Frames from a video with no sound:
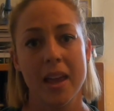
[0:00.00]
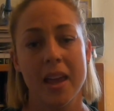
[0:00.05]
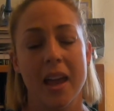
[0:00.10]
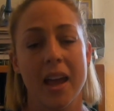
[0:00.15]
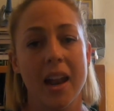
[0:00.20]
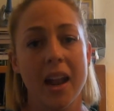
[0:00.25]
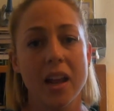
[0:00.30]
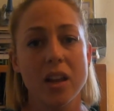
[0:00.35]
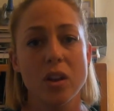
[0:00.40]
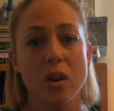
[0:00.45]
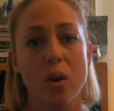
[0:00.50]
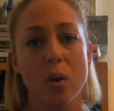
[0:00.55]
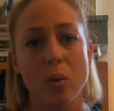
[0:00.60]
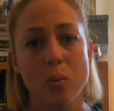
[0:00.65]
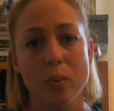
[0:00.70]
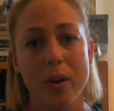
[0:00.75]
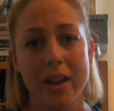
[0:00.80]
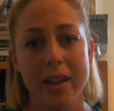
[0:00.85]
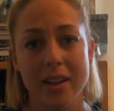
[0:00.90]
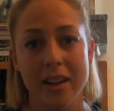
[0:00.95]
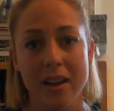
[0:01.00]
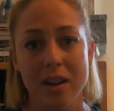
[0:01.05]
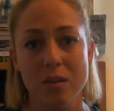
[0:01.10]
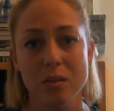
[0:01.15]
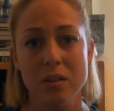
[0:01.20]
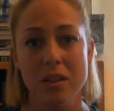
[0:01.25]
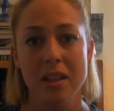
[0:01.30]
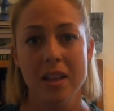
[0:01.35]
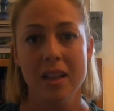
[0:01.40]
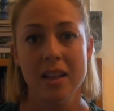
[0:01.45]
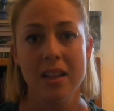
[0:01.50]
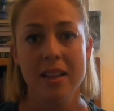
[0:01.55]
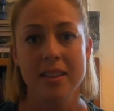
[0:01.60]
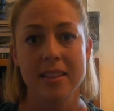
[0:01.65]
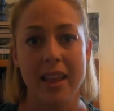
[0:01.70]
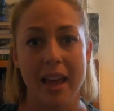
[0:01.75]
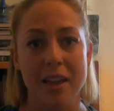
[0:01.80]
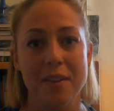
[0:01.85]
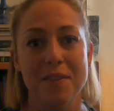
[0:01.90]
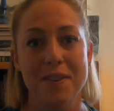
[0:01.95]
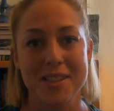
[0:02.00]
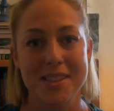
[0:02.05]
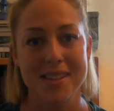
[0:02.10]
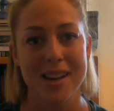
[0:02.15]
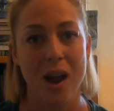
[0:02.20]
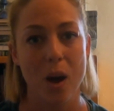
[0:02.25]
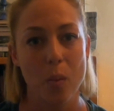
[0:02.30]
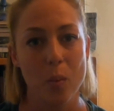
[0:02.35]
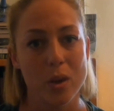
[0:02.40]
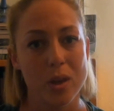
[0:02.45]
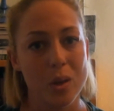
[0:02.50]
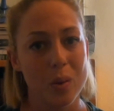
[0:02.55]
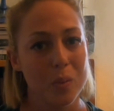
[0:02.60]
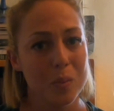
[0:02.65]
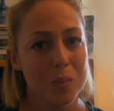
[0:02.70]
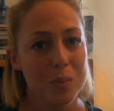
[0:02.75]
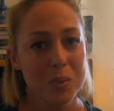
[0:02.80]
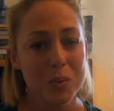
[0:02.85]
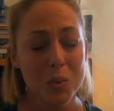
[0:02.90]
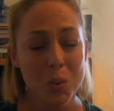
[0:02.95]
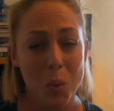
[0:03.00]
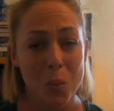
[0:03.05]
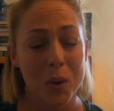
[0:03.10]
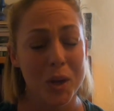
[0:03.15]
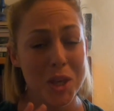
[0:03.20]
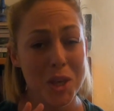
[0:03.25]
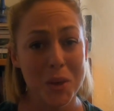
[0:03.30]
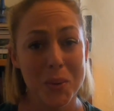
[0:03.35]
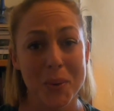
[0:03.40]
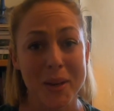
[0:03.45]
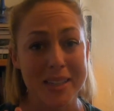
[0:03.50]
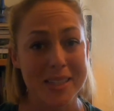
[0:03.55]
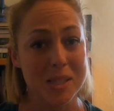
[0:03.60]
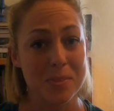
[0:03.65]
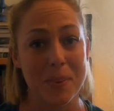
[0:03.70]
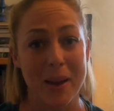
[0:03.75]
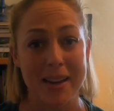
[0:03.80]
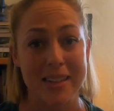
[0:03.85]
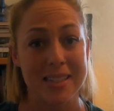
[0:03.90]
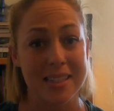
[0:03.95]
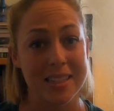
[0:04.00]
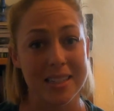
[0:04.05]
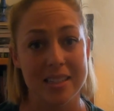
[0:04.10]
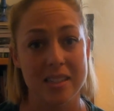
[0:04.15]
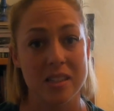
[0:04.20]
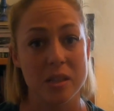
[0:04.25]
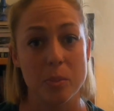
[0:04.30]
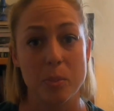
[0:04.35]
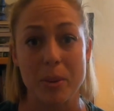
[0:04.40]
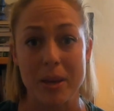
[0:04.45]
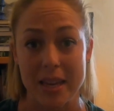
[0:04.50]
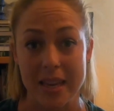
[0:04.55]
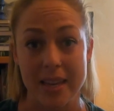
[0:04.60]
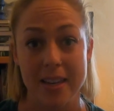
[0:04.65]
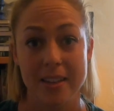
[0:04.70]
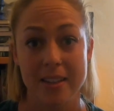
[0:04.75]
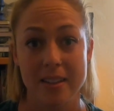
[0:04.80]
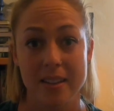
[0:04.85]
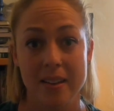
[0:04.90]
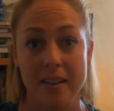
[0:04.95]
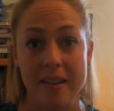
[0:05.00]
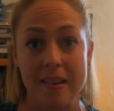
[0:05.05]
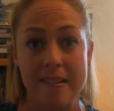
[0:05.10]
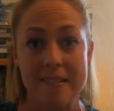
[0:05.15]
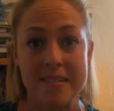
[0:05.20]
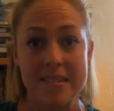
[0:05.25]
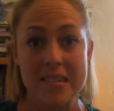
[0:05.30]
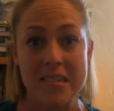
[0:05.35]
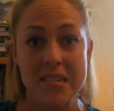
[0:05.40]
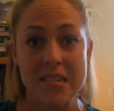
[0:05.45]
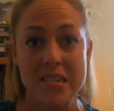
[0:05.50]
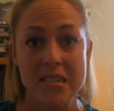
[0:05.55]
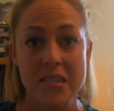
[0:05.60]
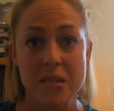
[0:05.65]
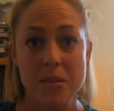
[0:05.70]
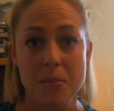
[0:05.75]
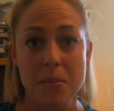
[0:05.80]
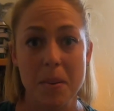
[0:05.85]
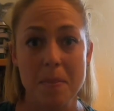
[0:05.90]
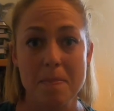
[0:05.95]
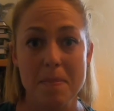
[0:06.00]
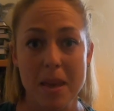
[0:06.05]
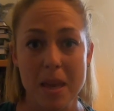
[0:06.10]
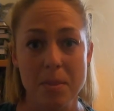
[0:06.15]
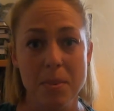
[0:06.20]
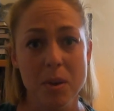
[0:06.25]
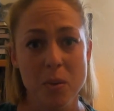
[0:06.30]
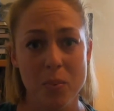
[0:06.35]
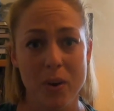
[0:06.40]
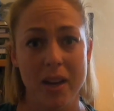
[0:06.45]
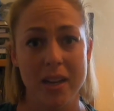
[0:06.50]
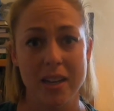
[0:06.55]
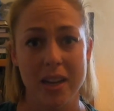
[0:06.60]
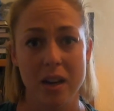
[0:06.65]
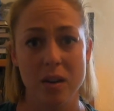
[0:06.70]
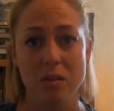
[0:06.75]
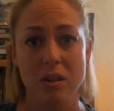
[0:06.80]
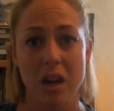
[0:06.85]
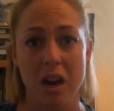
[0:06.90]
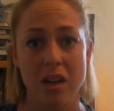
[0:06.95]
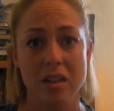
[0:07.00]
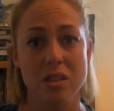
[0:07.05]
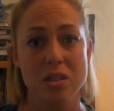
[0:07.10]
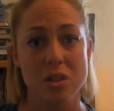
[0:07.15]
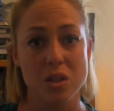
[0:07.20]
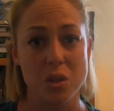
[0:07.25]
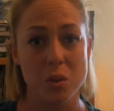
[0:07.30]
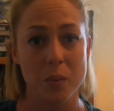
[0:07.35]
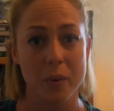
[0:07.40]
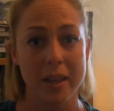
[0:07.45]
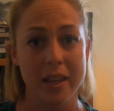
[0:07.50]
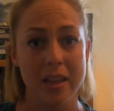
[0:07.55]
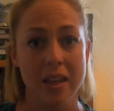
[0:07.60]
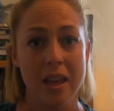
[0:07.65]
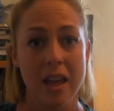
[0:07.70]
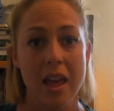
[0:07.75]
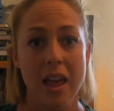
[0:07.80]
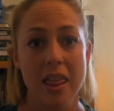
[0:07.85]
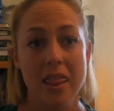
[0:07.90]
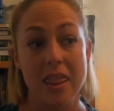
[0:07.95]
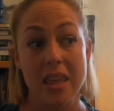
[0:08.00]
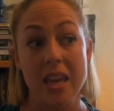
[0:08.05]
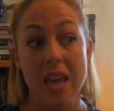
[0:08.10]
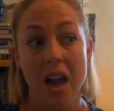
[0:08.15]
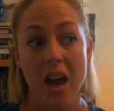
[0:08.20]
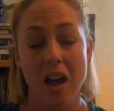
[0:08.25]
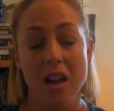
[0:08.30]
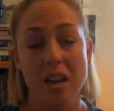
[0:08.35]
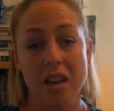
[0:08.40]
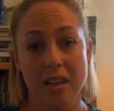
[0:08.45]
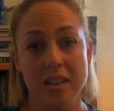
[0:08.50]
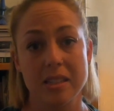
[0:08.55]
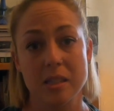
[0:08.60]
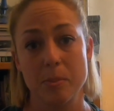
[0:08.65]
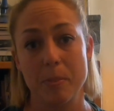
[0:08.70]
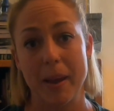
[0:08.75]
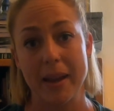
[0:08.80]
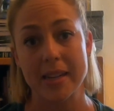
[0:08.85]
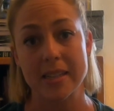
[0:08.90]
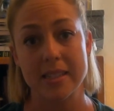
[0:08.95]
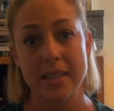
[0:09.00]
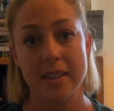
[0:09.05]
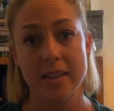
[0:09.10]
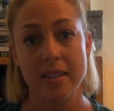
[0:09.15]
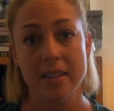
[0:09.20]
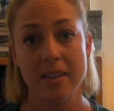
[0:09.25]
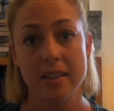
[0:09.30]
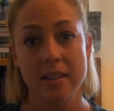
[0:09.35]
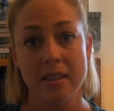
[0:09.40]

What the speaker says: And I know right now, life is not what you expected it to be. But maybe right now, God's doing the unexpected.